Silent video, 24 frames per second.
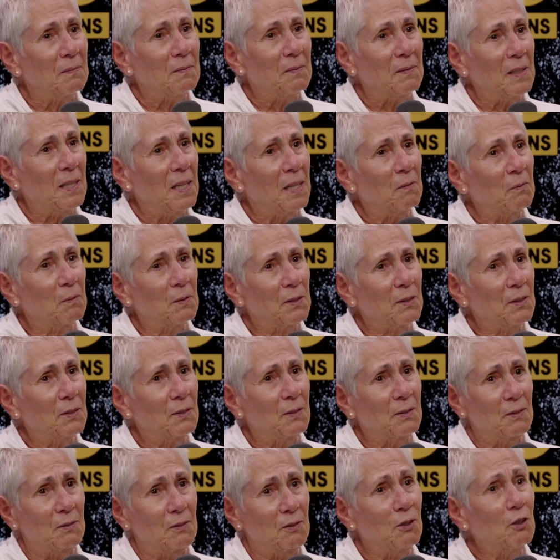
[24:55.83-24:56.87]
it
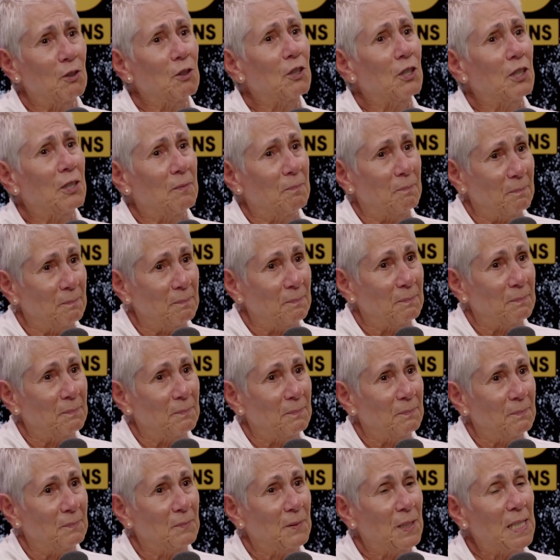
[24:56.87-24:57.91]
was good.
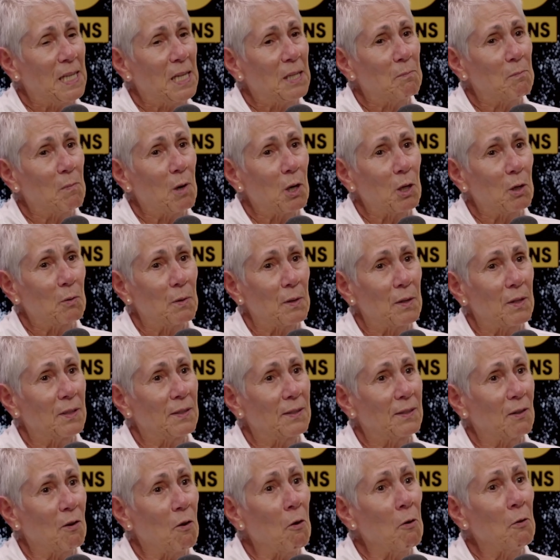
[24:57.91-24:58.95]
We had Mark with
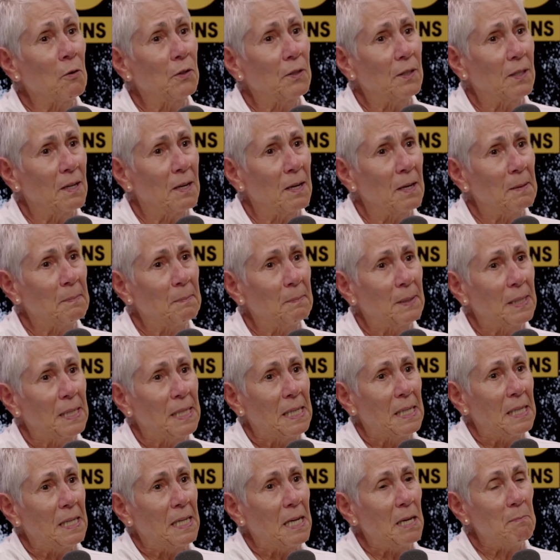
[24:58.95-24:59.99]
us all the time, Yep.
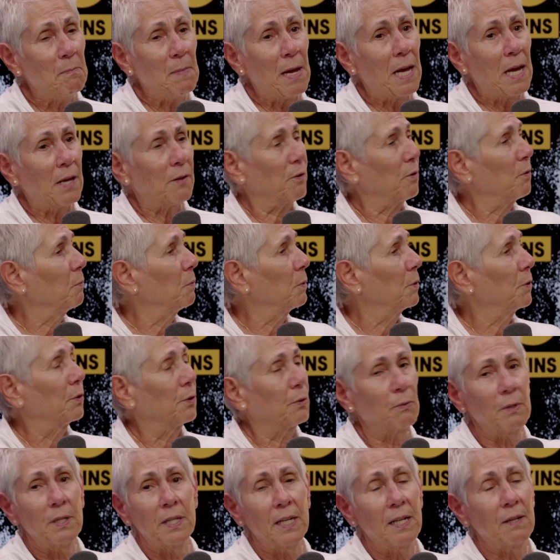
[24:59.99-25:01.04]
and Matthew was
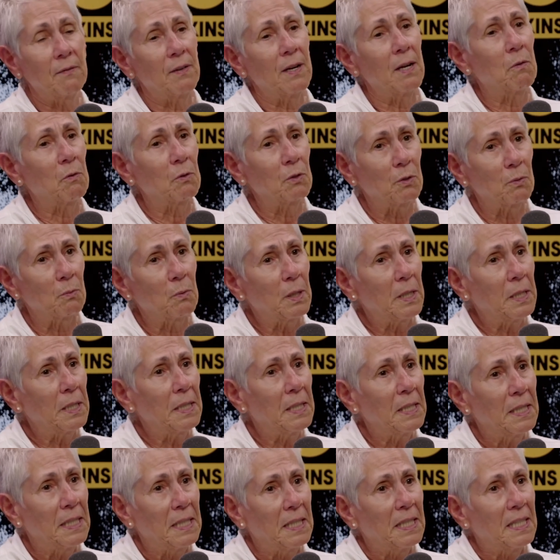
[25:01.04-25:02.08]
three and a half hours away.
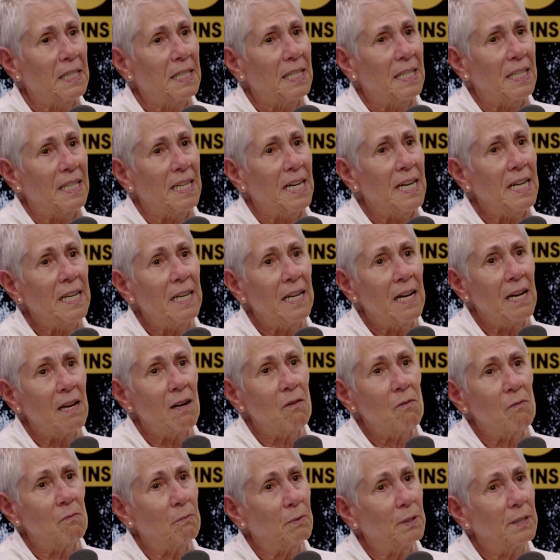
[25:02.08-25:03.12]
And
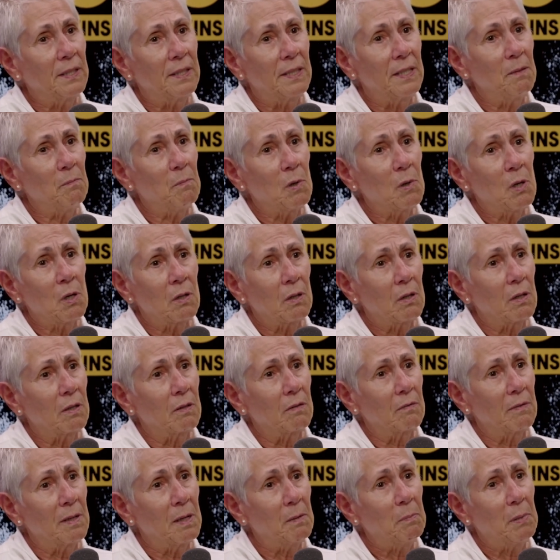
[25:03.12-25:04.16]
now we see Mark
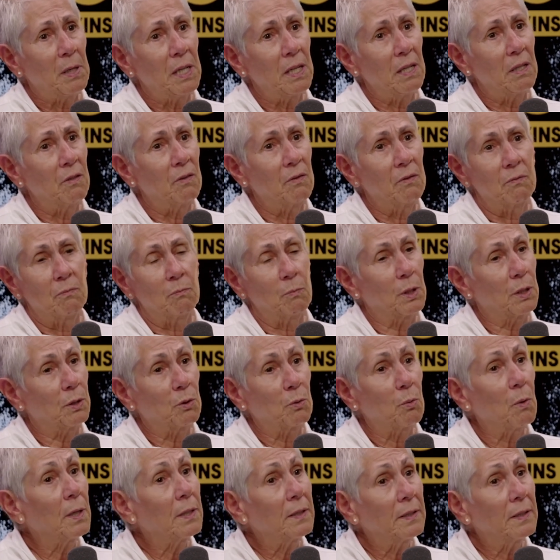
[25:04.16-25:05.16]
and Paige, but twice